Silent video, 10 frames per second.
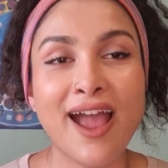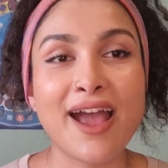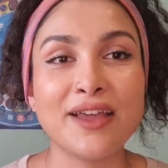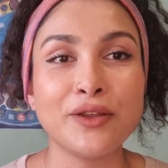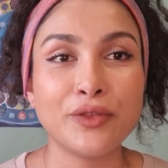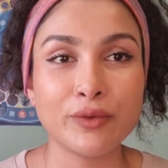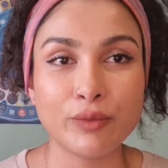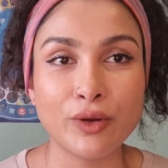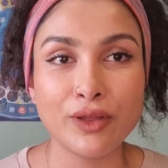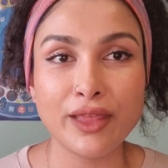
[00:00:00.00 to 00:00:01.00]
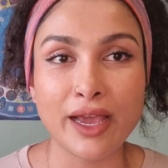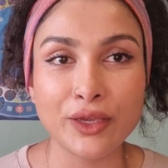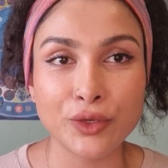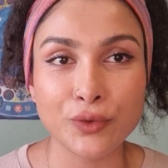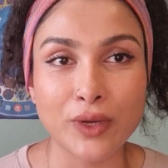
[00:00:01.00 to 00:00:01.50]
And the more
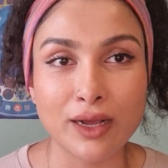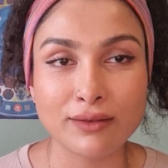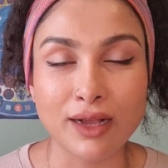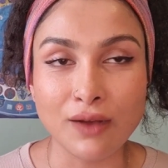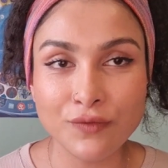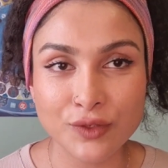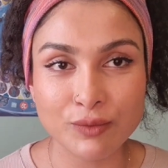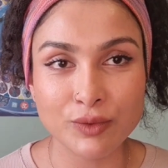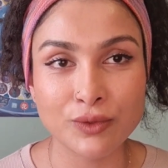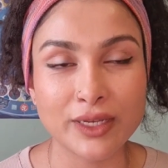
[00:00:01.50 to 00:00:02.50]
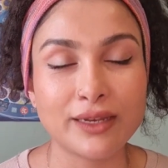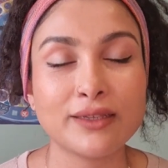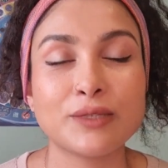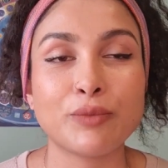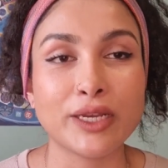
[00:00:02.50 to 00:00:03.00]
that you are comfortable in
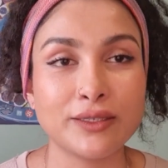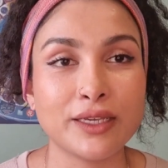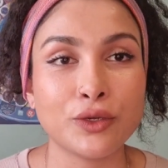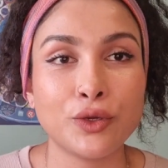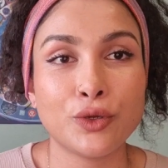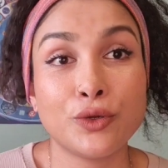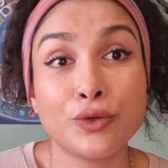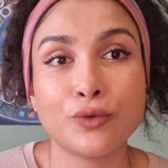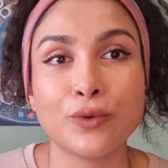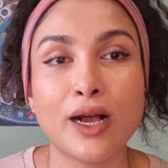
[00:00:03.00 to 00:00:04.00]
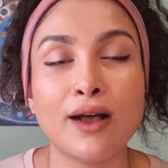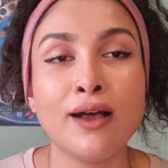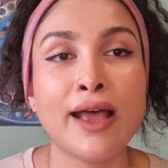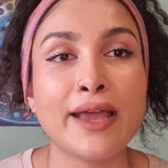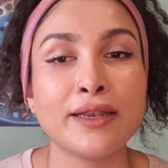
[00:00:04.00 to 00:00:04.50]
expressing who you
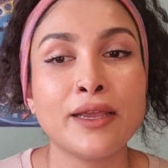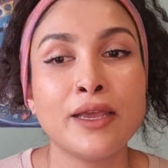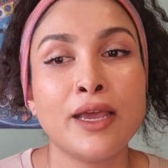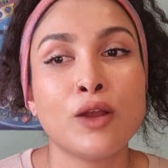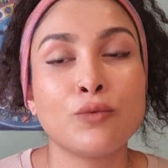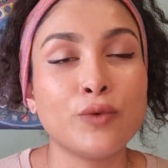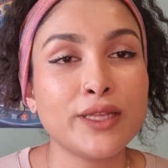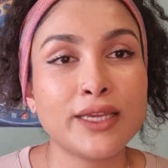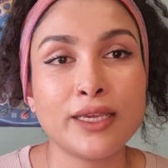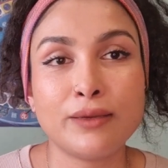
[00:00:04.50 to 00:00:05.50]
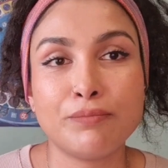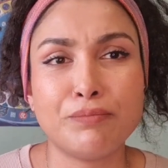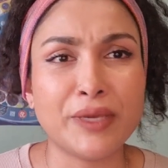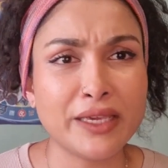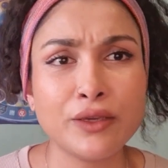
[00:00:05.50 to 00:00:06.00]
are and really
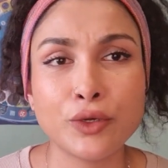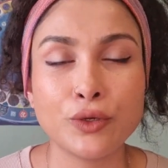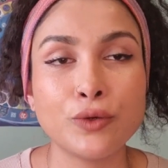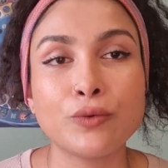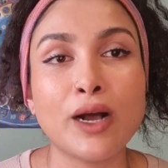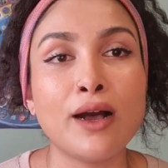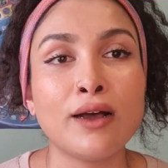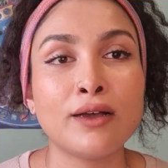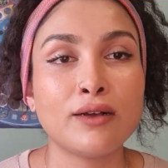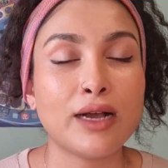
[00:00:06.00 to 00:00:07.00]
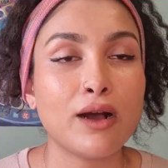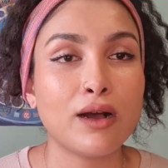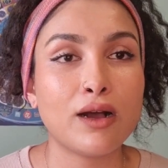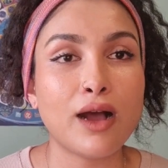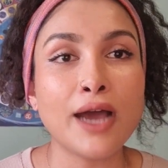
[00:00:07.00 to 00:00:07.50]
being who you are
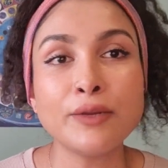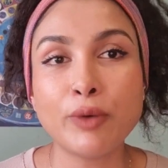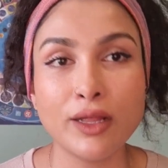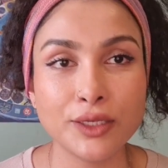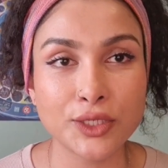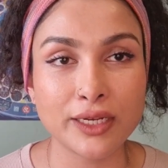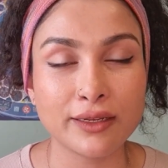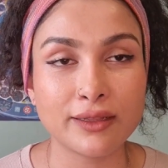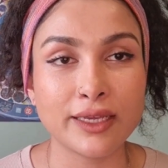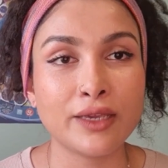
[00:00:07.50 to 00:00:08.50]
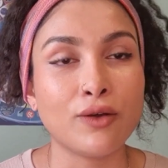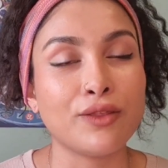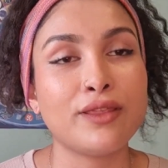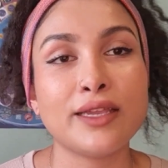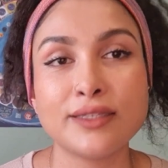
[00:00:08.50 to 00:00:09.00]
unapologetically,
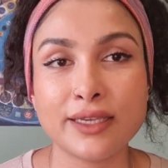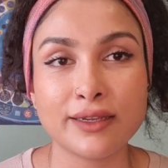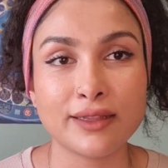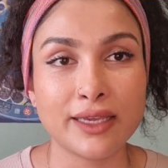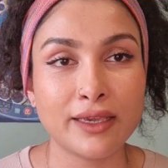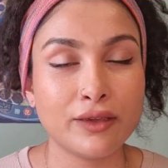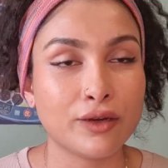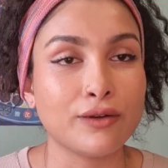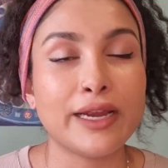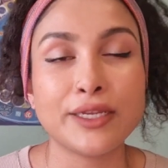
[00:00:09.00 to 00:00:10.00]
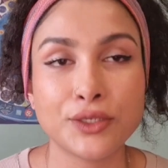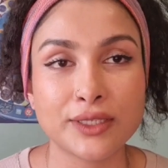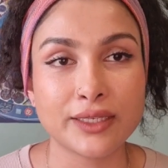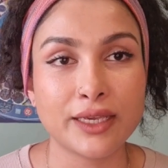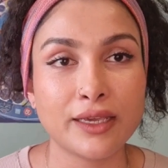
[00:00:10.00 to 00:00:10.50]
authentically,
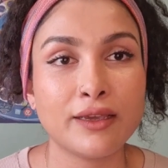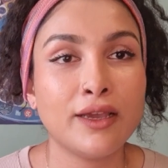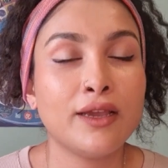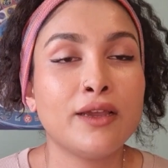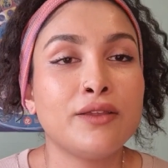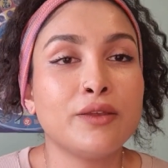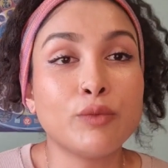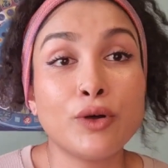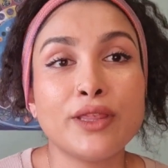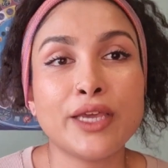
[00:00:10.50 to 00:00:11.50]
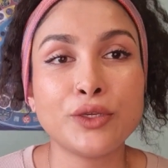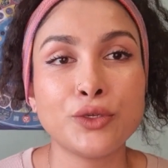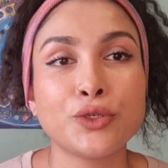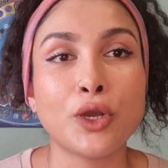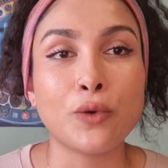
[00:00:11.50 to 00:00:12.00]
courageously, the more that
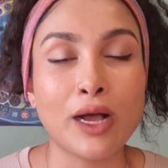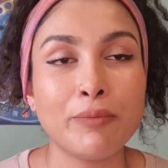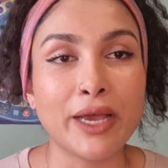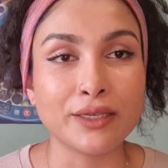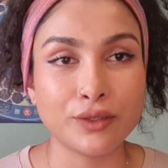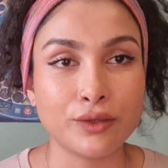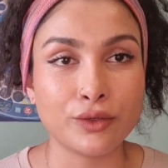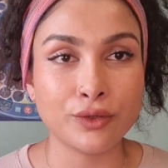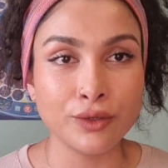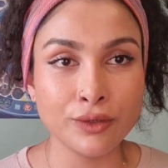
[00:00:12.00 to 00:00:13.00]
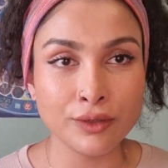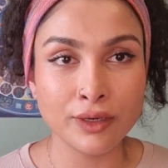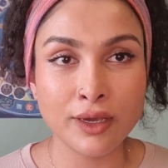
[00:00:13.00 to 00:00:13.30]
you show up as you,